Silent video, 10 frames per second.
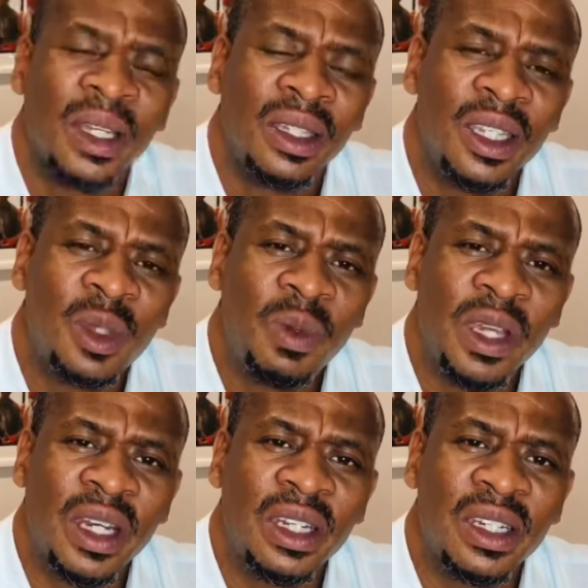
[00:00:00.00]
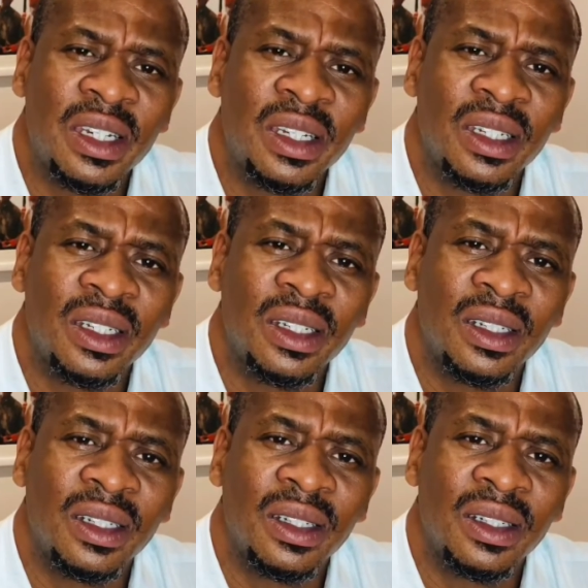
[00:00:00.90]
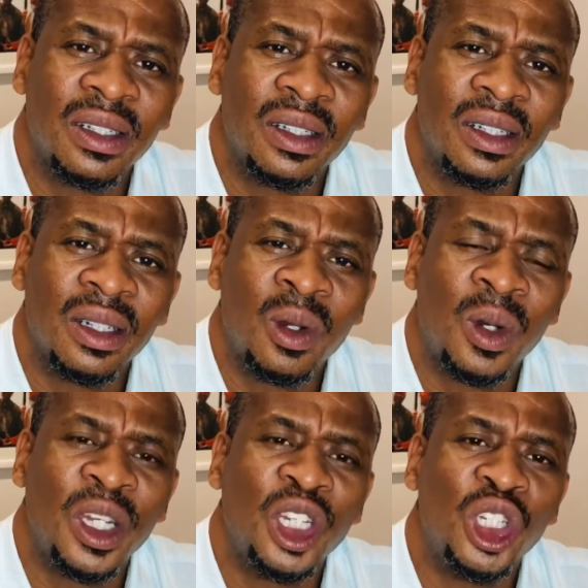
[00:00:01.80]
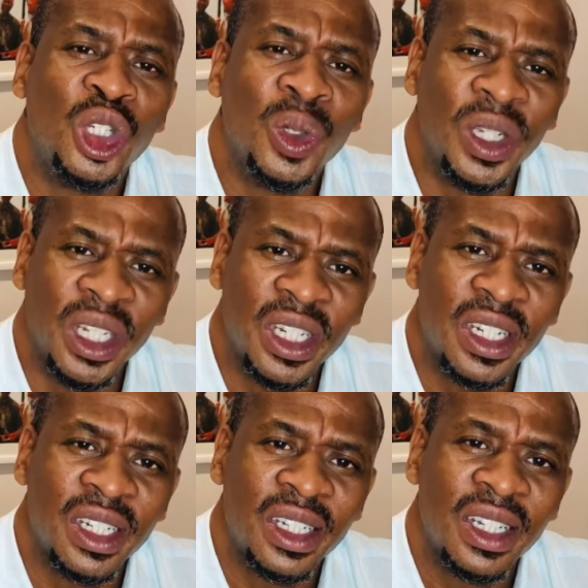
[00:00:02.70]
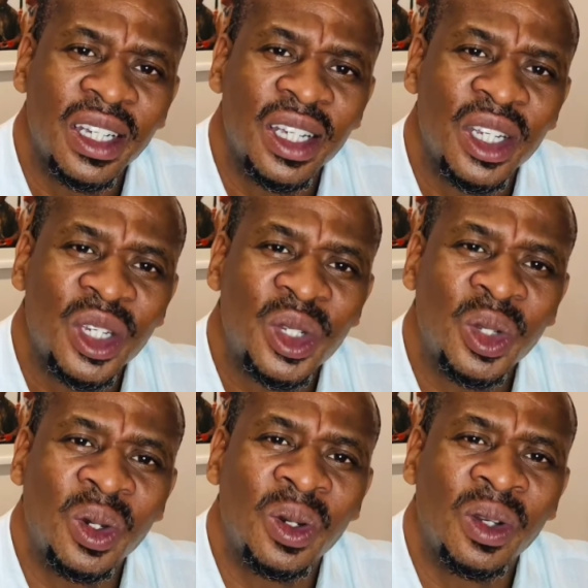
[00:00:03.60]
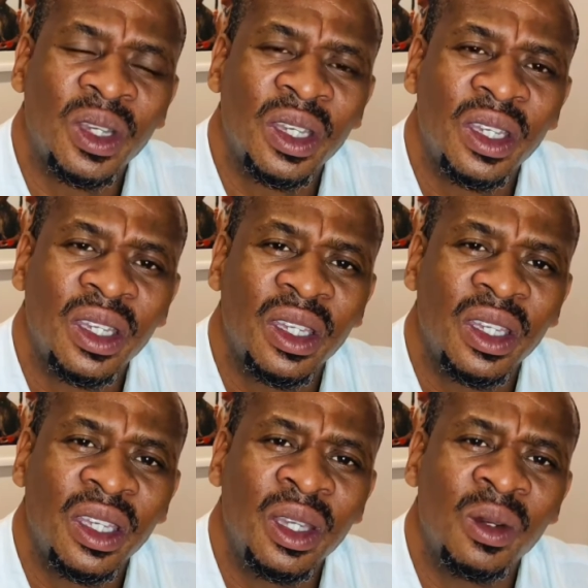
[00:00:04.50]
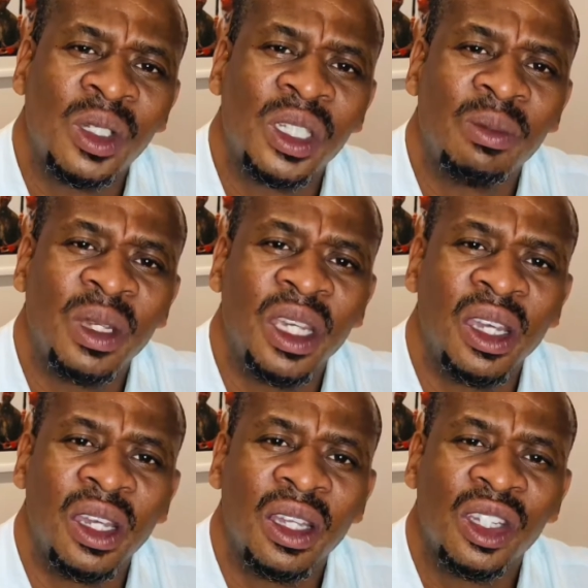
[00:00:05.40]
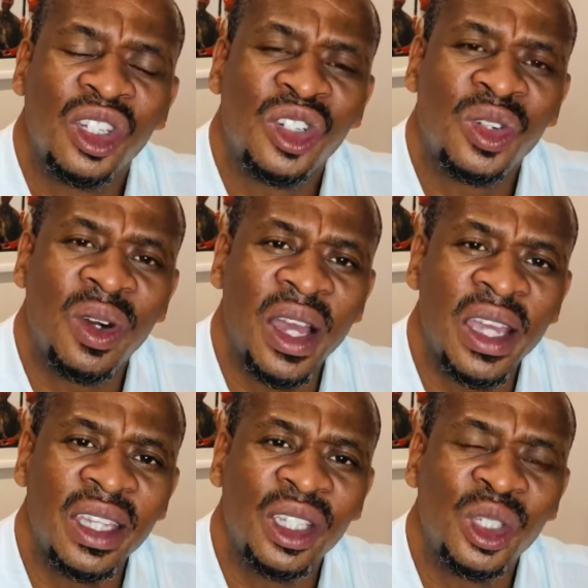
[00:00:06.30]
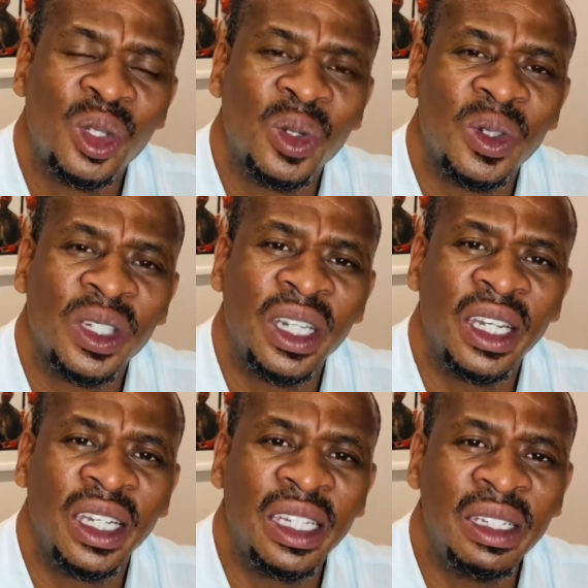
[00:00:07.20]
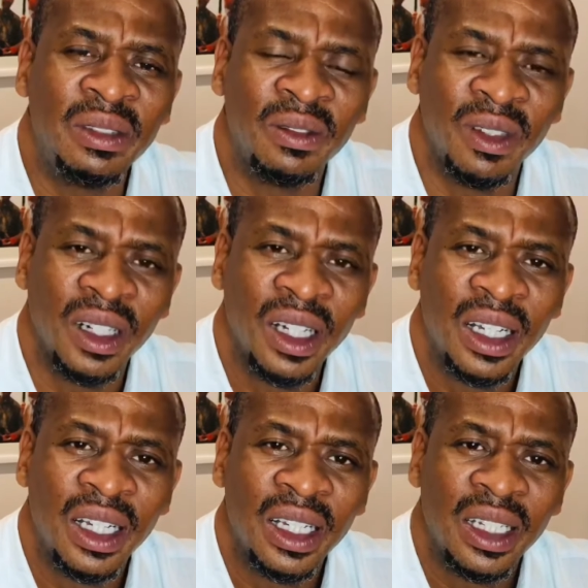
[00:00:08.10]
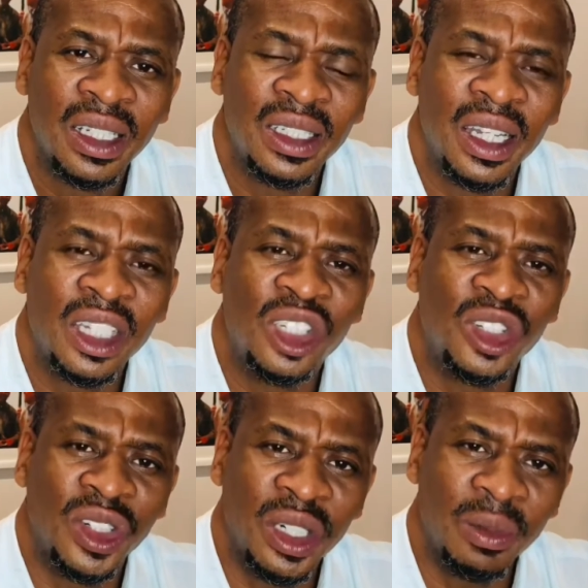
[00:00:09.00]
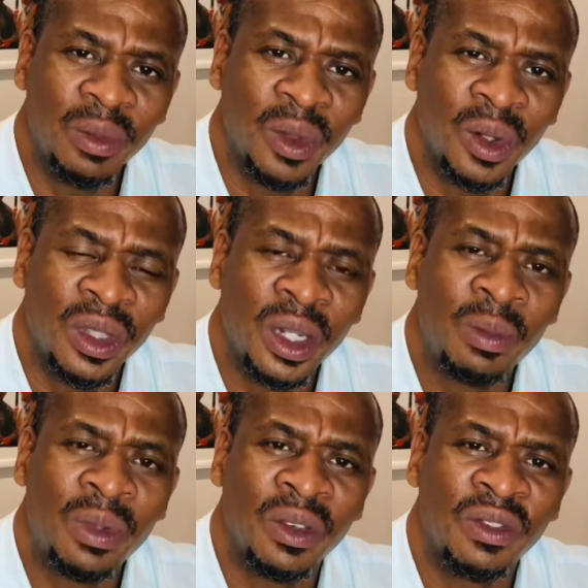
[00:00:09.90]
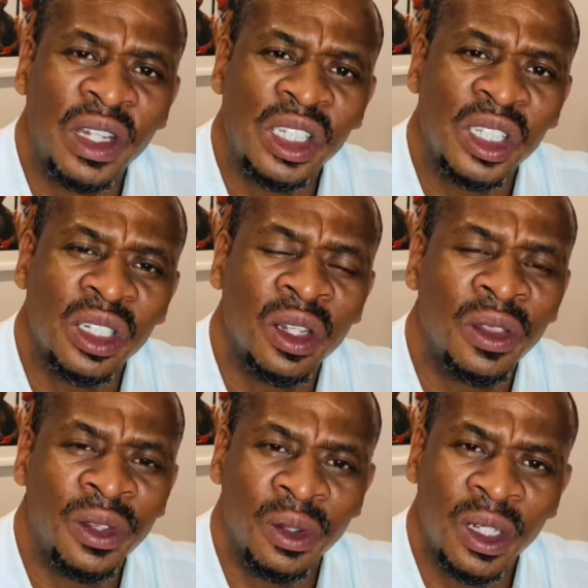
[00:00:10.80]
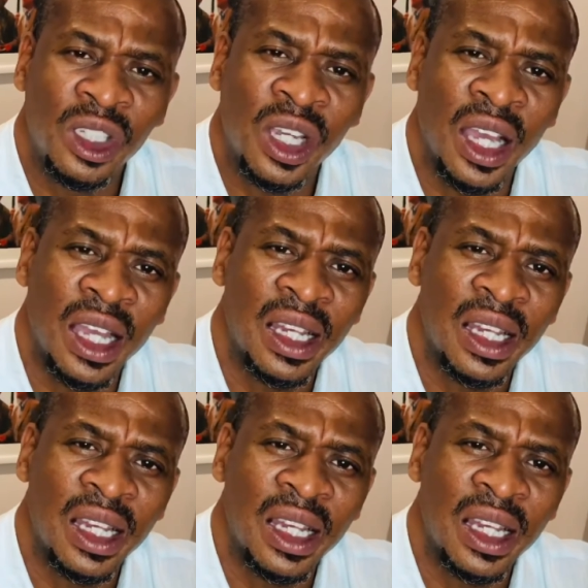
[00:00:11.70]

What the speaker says: this parent couldn't do it, so he or she may try to relive that dream or that profession through the child.